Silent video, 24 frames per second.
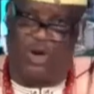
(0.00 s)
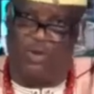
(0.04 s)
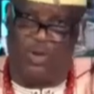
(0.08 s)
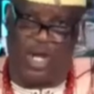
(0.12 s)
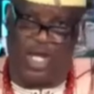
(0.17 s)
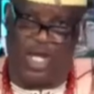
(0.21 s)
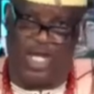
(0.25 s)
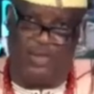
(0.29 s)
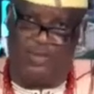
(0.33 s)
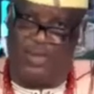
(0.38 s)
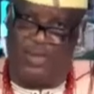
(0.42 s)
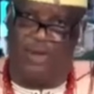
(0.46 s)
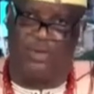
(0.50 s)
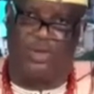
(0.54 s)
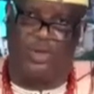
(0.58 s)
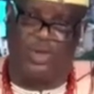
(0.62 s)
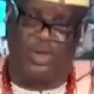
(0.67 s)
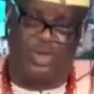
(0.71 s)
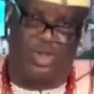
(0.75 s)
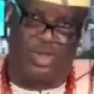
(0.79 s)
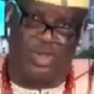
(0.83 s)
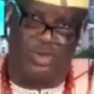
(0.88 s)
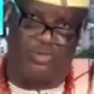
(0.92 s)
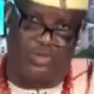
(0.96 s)
I were him, I would
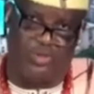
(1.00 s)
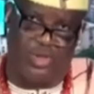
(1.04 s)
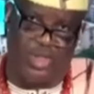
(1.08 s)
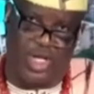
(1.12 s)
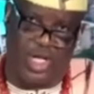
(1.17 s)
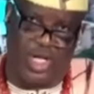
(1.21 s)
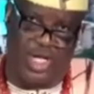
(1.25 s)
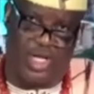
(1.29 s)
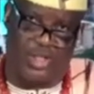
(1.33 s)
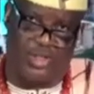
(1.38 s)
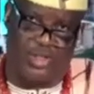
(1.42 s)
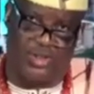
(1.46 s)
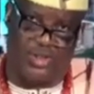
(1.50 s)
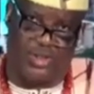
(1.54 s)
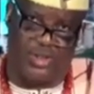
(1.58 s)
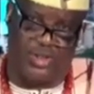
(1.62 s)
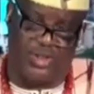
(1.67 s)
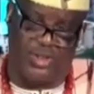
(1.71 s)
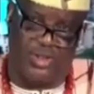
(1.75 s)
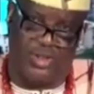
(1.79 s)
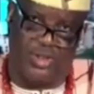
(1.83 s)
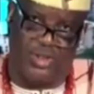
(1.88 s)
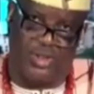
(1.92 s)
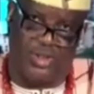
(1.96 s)
not run for the election.
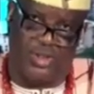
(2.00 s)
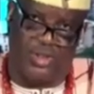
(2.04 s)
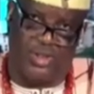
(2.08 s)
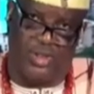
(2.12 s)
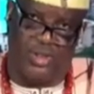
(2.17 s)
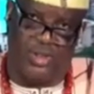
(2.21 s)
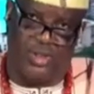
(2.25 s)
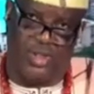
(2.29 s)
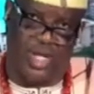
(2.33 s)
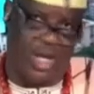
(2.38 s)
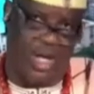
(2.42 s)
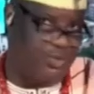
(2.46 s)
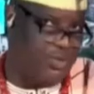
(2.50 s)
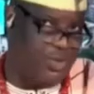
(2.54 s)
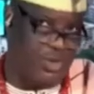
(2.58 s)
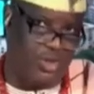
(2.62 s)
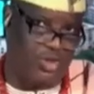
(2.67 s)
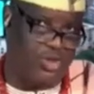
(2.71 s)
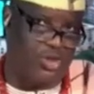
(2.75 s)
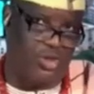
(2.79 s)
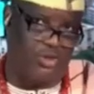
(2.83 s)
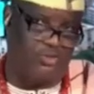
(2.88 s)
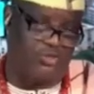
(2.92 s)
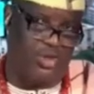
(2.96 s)
I would
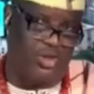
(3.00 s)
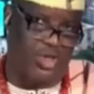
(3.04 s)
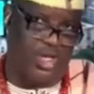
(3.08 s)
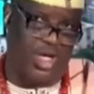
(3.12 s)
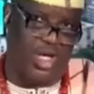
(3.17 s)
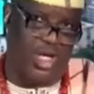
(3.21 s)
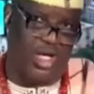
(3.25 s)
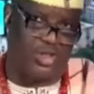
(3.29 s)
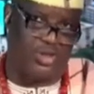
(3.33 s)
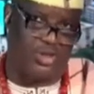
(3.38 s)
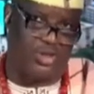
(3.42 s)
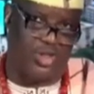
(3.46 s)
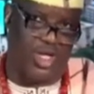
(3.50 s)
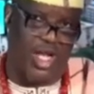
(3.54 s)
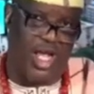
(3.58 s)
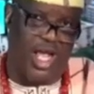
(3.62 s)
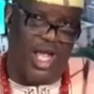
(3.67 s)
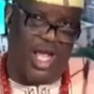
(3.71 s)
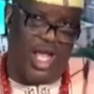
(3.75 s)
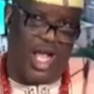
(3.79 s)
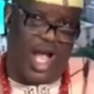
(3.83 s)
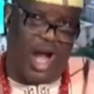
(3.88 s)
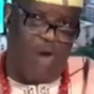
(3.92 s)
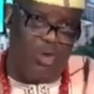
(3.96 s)
not run for the election.
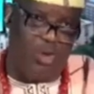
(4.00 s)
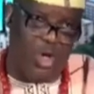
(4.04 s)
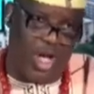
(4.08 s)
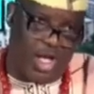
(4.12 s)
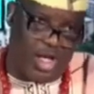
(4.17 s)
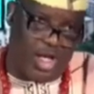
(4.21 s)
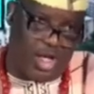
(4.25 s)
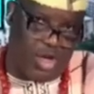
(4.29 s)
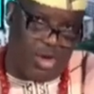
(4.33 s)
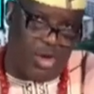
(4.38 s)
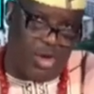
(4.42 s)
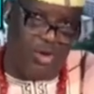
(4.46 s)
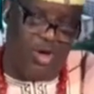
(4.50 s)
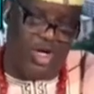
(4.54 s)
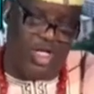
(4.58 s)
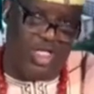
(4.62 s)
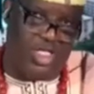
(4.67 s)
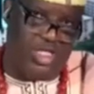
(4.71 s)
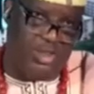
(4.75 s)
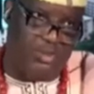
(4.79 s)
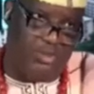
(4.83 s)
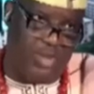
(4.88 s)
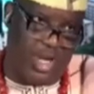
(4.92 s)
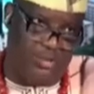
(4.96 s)
I will
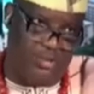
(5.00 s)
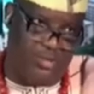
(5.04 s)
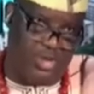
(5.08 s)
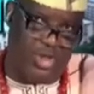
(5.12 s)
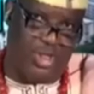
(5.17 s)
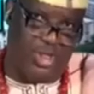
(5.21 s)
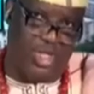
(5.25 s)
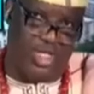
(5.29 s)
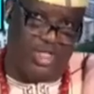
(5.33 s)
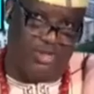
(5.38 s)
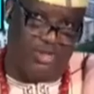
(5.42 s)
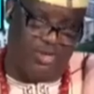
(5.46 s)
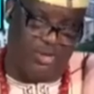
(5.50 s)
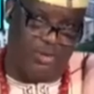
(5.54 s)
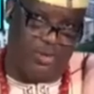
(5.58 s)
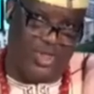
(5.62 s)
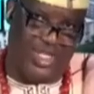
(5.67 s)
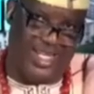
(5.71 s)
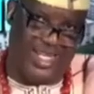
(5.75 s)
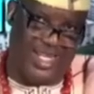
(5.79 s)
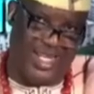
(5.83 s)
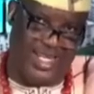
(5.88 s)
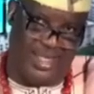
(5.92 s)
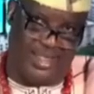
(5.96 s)
encourage my brothers from
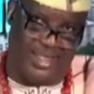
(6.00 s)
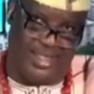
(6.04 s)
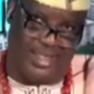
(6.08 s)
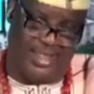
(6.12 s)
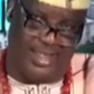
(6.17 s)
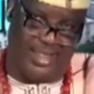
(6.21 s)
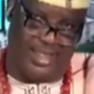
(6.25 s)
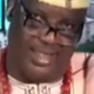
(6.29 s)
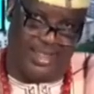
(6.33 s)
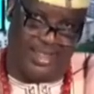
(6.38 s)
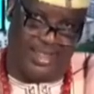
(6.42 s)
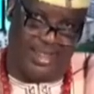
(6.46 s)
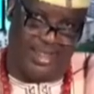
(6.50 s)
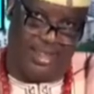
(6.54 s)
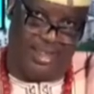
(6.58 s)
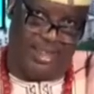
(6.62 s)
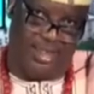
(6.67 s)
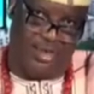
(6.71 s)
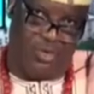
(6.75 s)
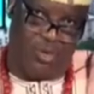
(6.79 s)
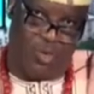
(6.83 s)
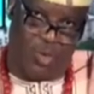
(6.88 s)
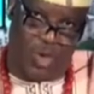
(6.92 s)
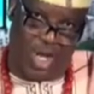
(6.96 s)
the East.
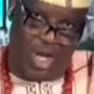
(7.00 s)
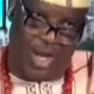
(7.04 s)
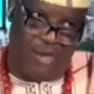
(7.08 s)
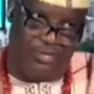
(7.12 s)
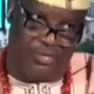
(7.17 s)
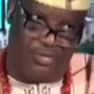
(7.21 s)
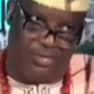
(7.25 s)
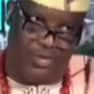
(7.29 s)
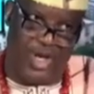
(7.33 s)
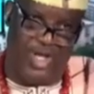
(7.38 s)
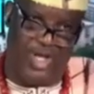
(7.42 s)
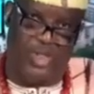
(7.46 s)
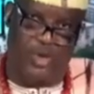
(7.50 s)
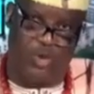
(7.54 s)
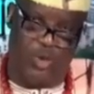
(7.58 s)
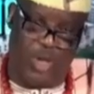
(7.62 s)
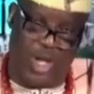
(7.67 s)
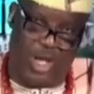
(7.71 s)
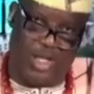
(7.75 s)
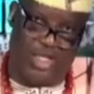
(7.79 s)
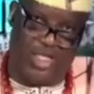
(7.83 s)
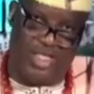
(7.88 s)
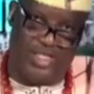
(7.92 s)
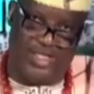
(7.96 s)
We are friends.
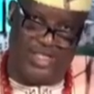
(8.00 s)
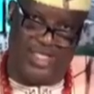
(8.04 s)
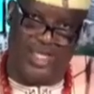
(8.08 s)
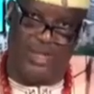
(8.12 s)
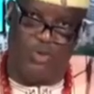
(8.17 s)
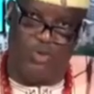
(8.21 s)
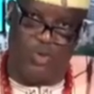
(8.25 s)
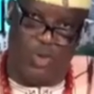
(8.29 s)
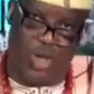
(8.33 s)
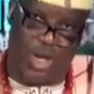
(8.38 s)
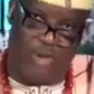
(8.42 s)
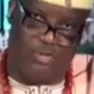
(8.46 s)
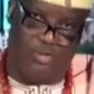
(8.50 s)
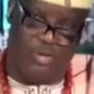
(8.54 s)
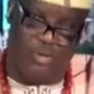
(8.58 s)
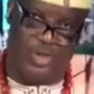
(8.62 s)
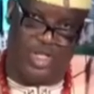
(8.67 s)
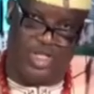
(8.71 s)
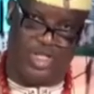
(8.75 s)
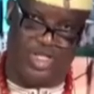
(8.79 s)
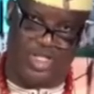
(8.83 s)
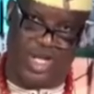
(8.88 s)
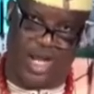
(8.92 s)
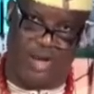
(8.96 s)
We are the same. We are from
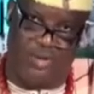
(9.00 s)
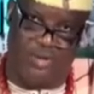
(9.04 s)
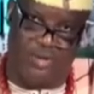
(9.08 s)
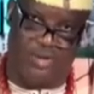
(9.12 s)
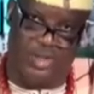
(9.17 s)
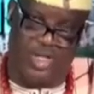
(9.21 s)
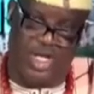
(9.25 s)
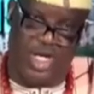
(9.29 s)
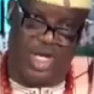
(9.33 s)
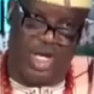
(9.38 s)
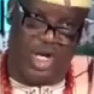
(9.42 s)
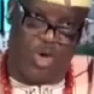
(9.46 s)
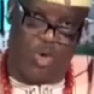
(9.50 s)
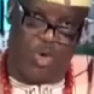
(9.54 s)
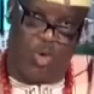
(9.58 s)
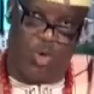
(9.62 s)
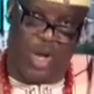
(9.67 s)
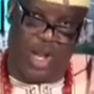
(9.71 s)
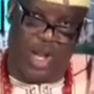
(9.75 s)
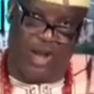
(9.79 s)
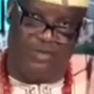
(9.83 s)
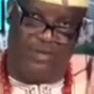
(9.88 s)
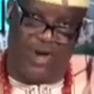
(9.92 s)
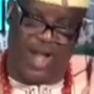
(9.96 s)
the South.
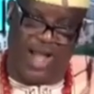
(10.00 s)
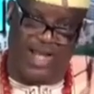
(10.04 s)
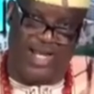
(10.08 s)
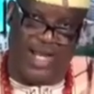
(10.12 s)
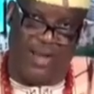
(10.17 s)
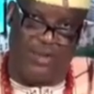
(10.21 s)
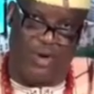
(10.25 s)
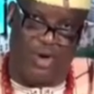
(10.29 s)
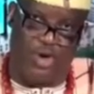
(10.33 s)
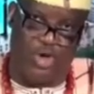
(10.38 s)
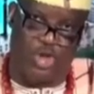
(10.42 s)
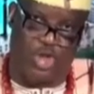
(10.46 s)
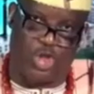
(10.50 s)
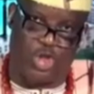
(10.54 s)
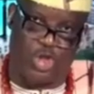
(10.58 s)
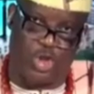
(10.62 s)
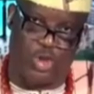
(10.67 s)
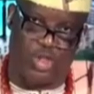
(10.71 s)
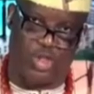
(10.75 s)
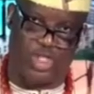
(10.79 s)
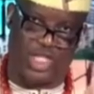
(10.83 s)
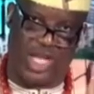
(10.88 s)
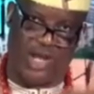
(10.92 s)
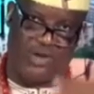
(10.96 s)
We have had our own
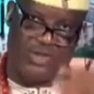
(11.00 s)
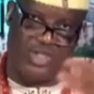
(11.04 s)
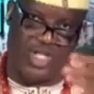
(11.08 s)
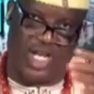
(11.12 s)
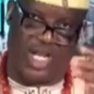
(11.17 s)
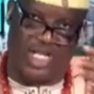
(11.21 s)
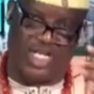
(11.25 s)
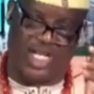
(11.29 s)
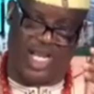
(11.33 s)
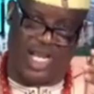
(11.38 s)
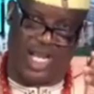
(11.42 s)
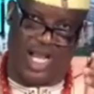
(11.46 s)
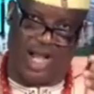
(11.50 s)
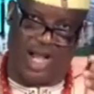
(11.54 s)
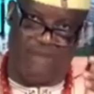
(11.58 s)
shot. South have